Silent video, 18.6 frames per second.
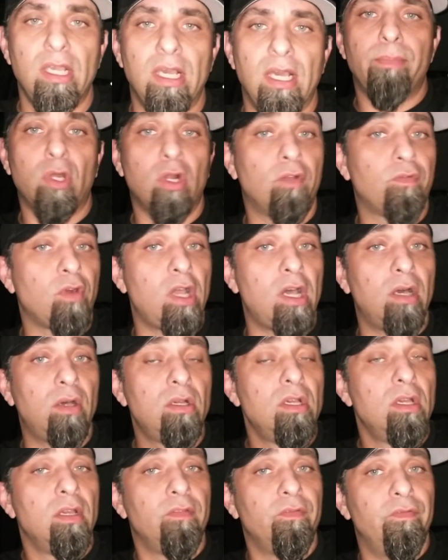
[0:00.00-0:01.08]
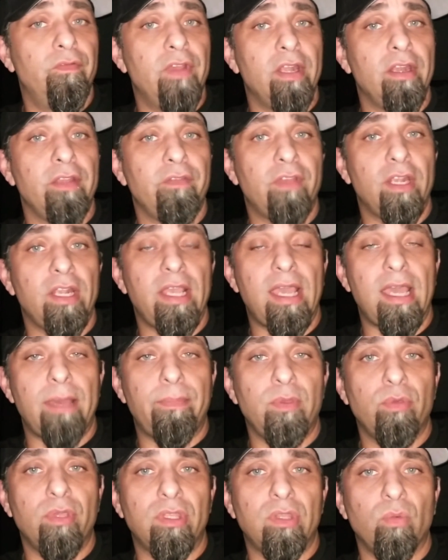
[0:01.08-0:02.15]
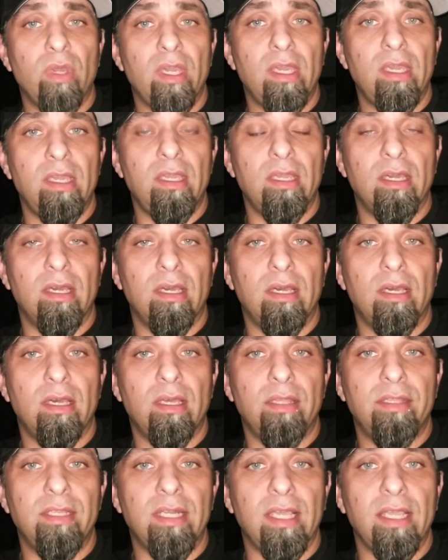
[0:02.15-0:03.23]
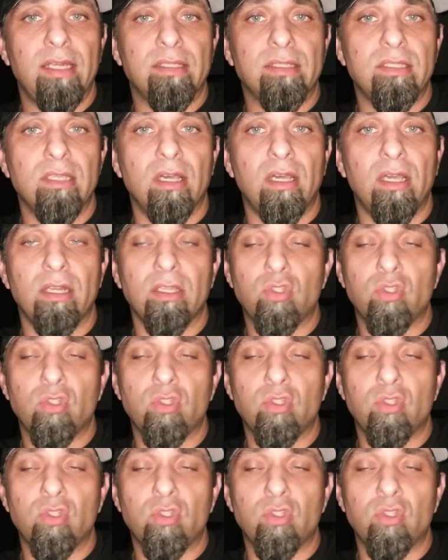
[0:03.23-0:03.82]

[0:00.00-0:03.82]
But overall, very, very happy with the way the night has gone.